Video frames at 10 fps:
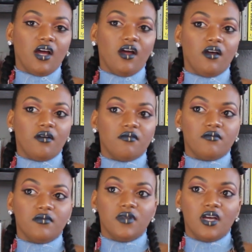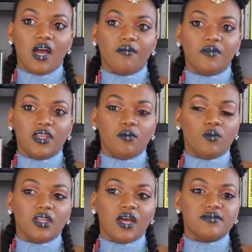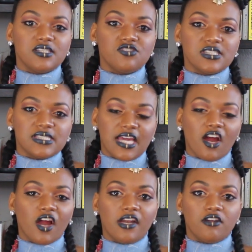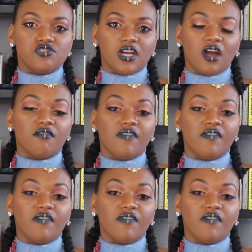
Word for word: Um, really would love to just get her energy and her